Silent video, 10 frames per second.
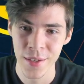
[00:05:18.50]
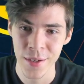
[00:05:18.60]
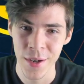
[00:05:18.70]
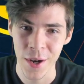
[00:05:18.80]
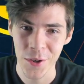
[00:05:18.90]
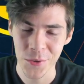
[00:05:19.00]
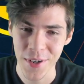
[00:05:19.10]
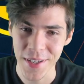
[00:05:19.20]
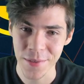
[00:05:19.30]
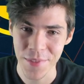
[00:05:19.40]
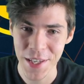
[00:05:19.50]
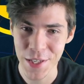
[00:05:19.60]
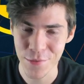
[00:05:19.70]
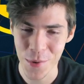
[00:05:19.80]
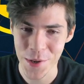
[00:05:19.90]
Alright, thank you
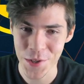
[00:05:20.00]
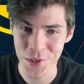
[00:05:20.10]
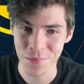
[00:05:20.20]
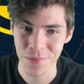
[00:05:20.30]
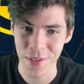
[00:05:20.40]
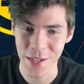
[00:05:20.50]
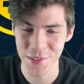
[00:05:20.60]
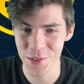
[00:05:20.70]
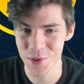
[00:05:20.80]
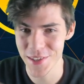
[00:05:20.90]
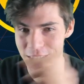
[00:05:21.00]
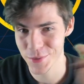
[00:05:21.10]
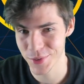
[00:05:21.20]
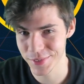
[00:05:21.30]
for watching. I'll see you in the next one.